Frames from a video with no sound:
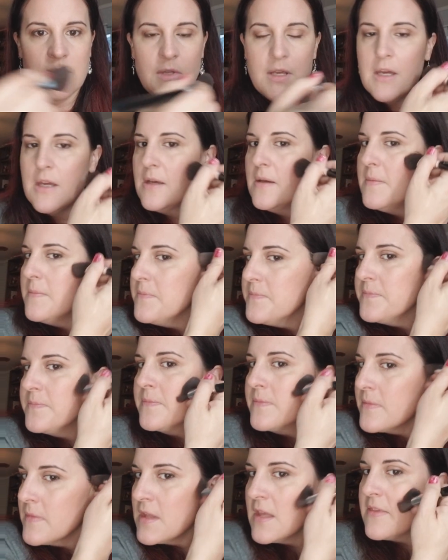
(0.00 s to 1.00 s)

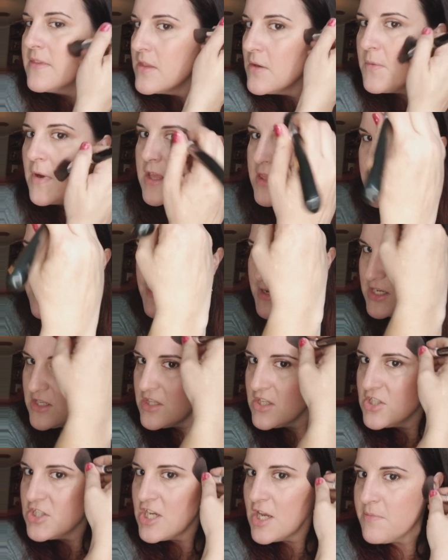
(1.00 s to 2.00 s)
the way that
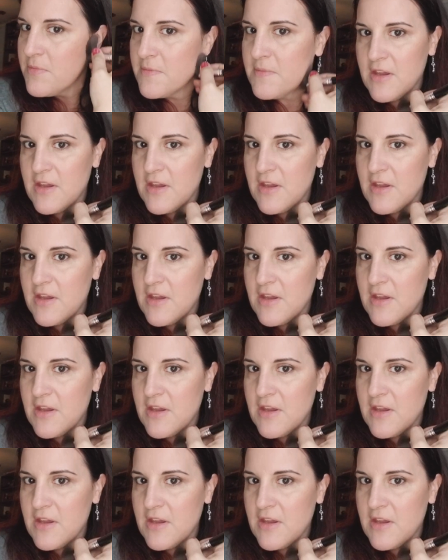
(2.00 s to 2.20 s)
the shape of